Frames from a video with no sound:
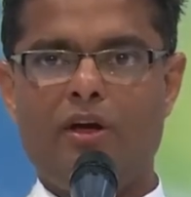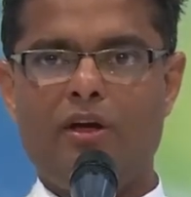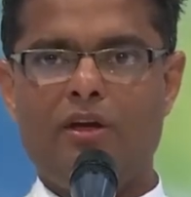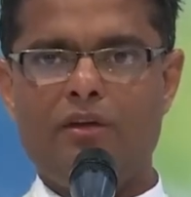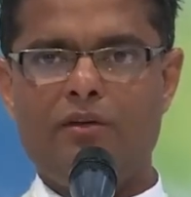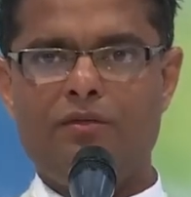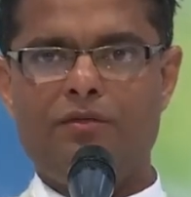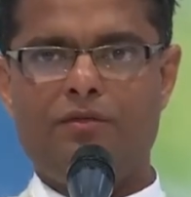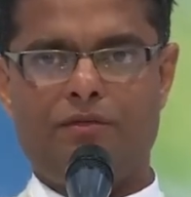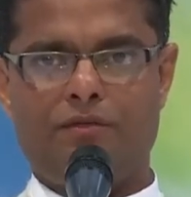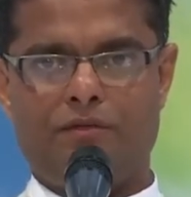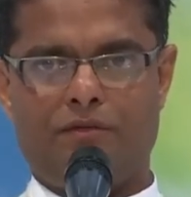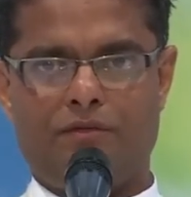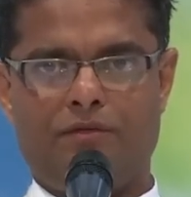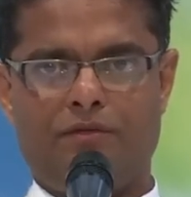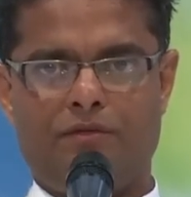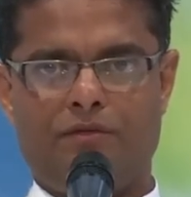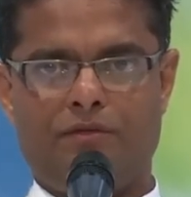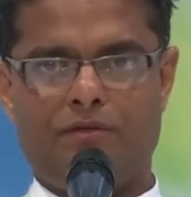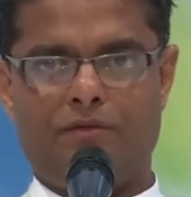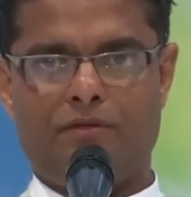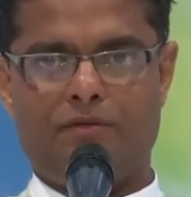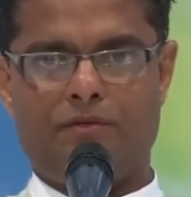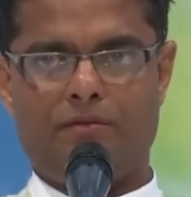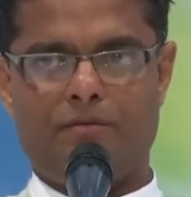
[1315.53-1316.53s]

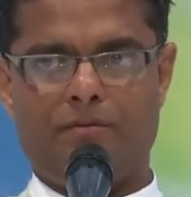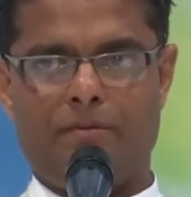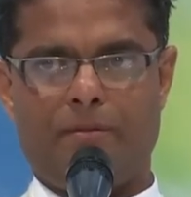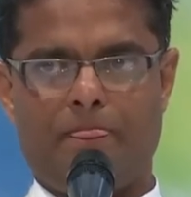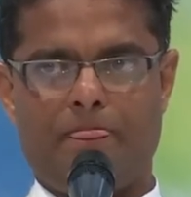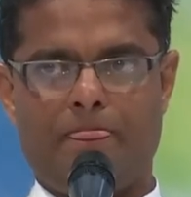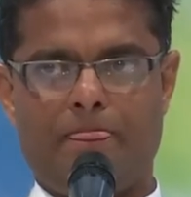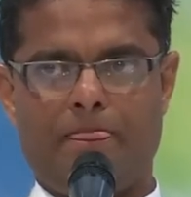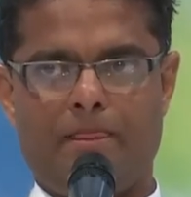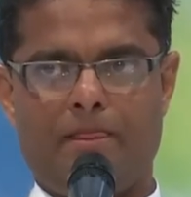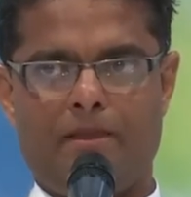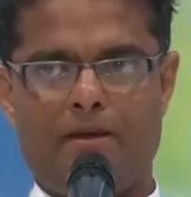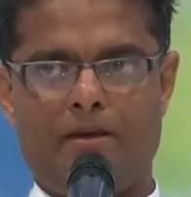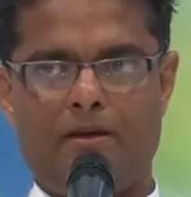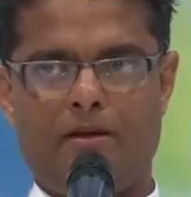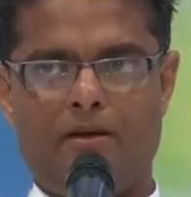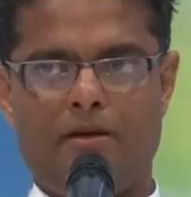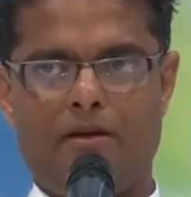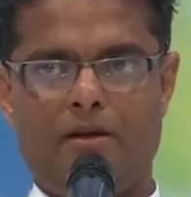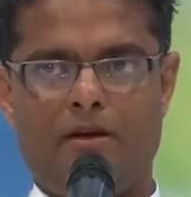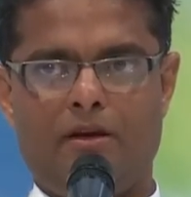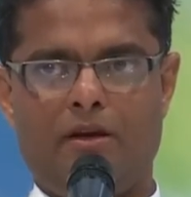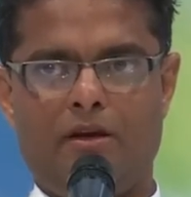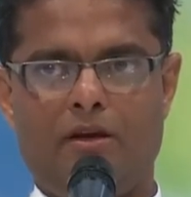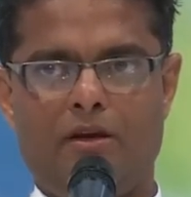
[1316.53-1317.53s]
If
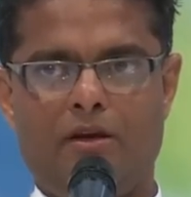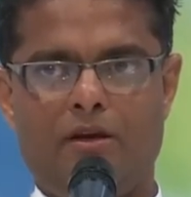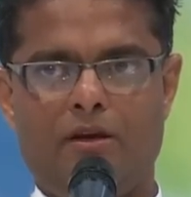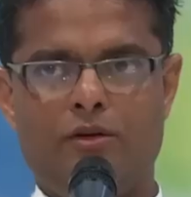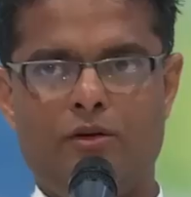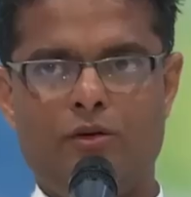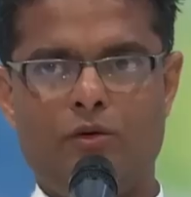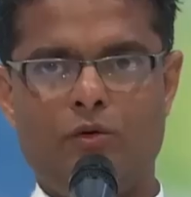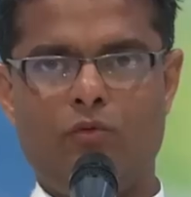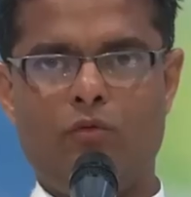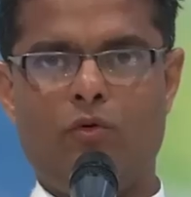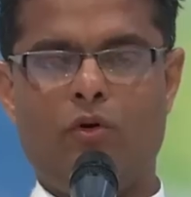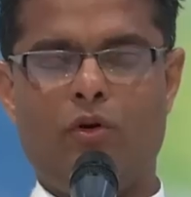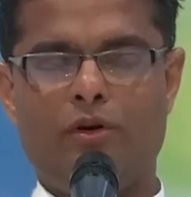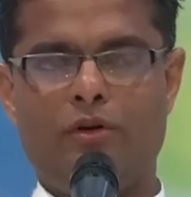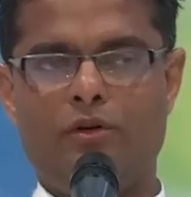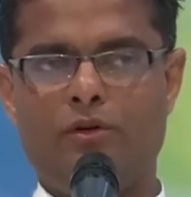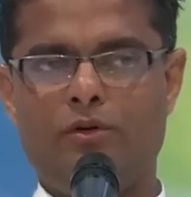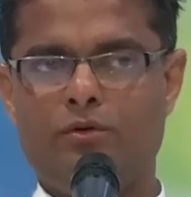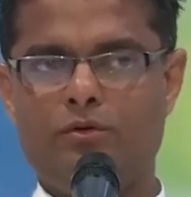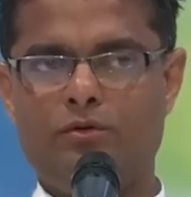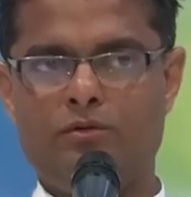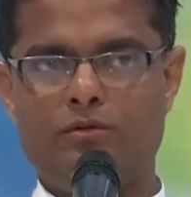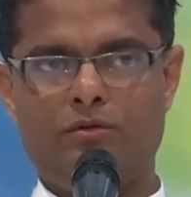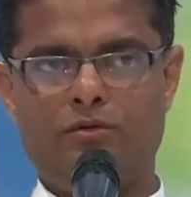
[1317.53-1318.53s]
you want
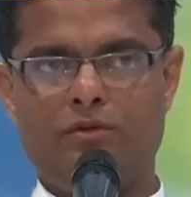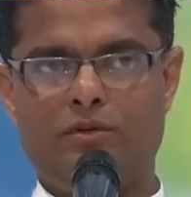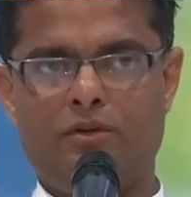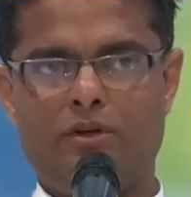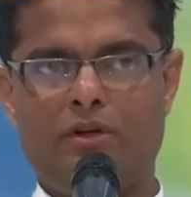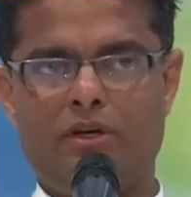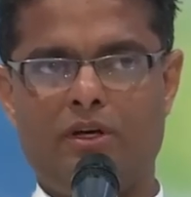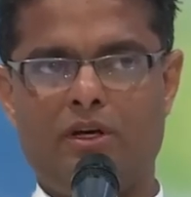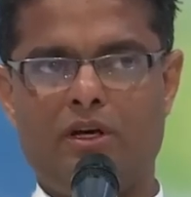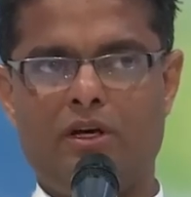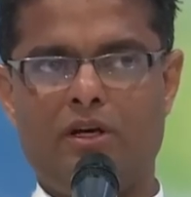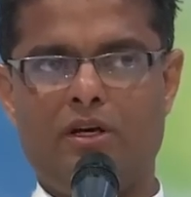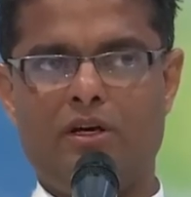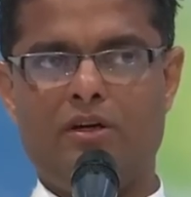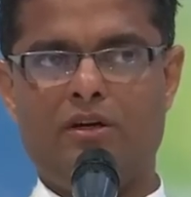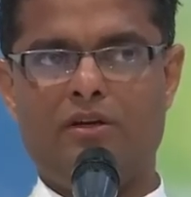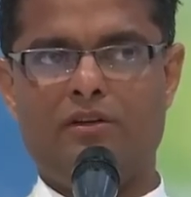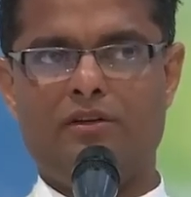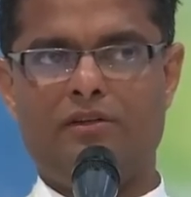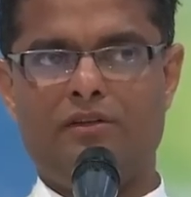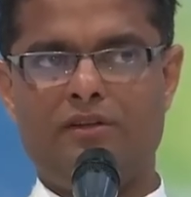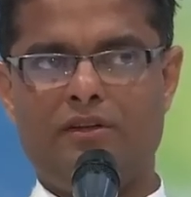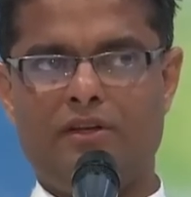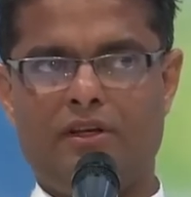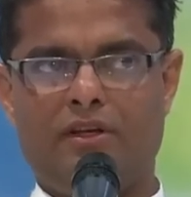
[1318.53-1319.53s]
to
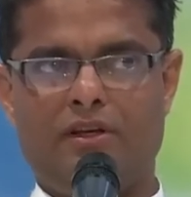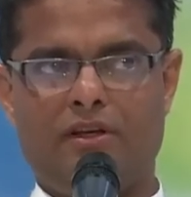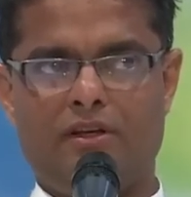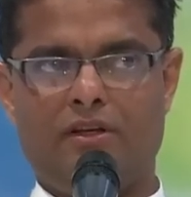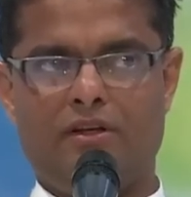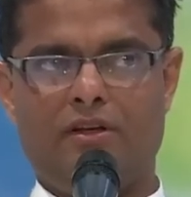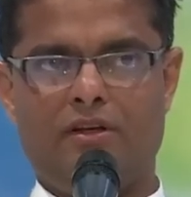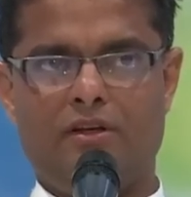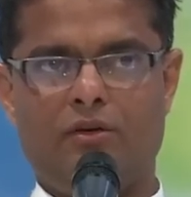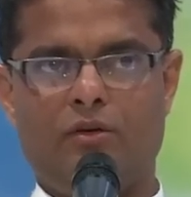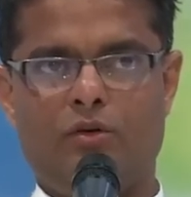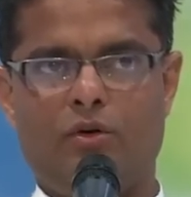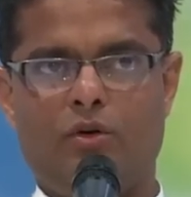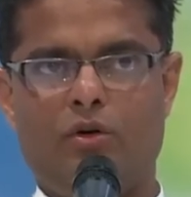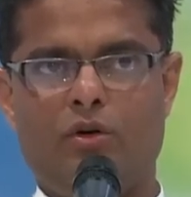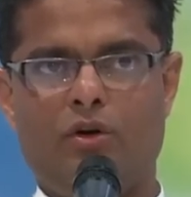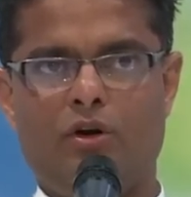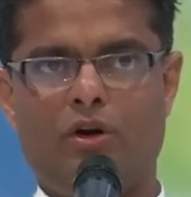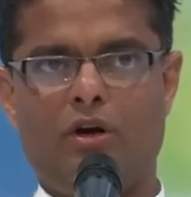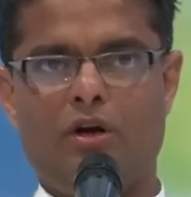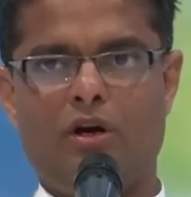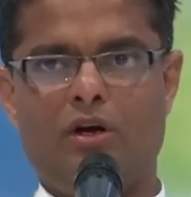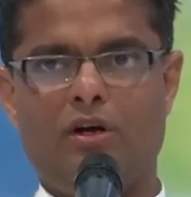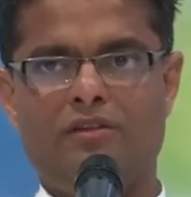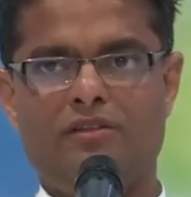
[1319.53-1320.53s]
say
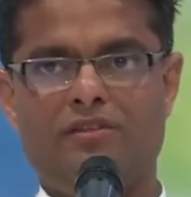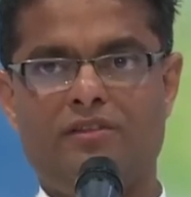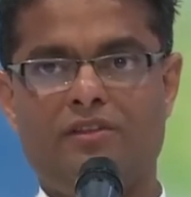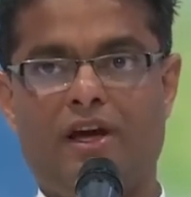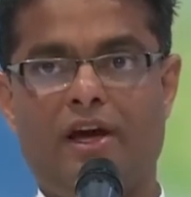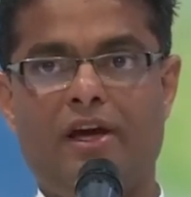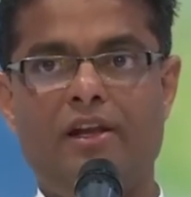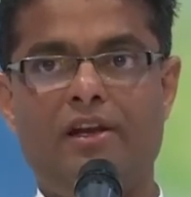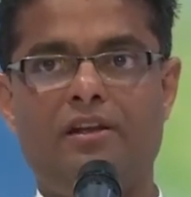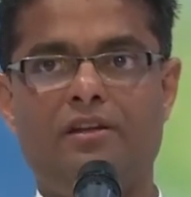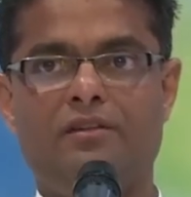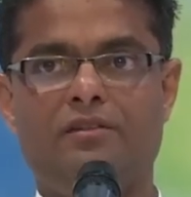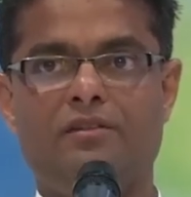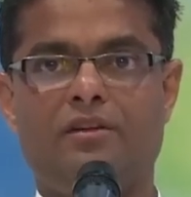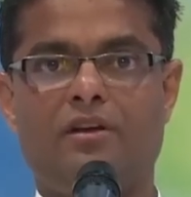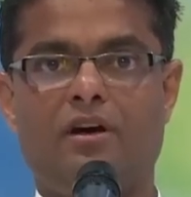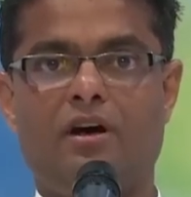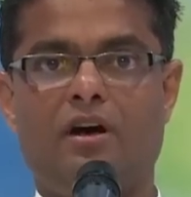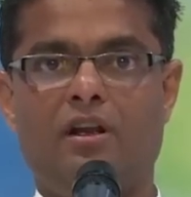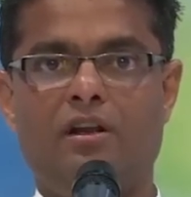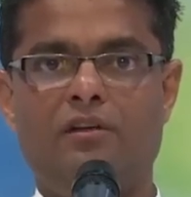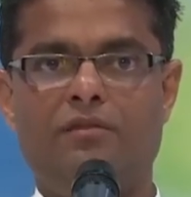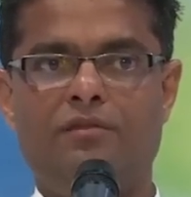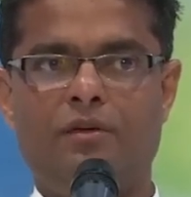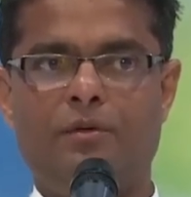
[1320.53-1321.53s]
silence
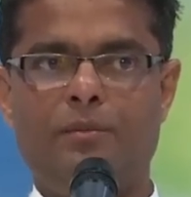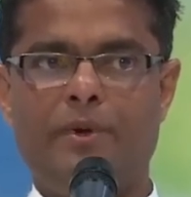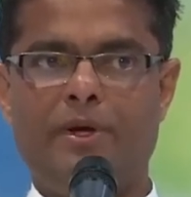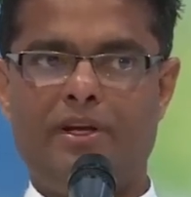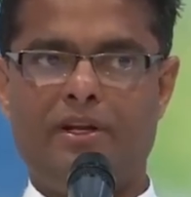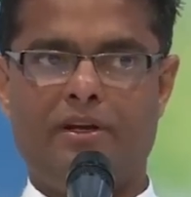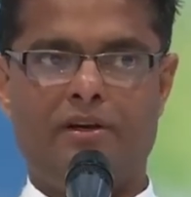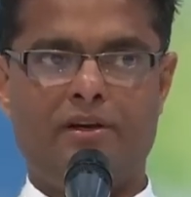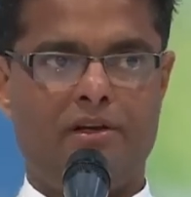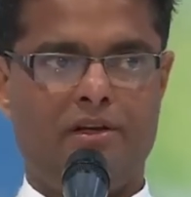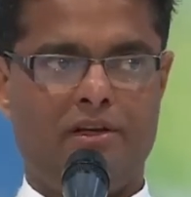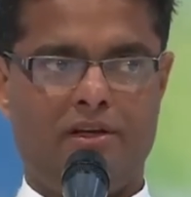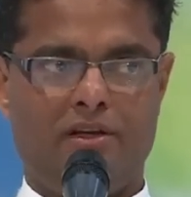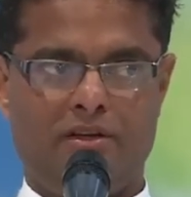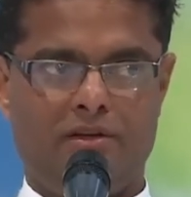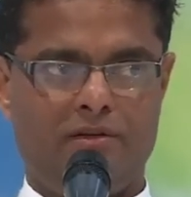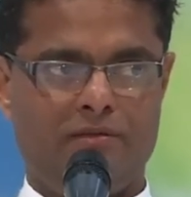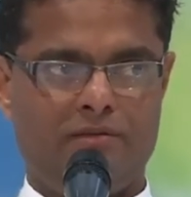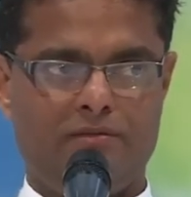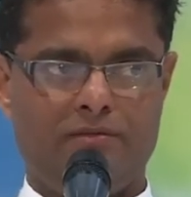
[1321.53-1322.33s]
alphabetically,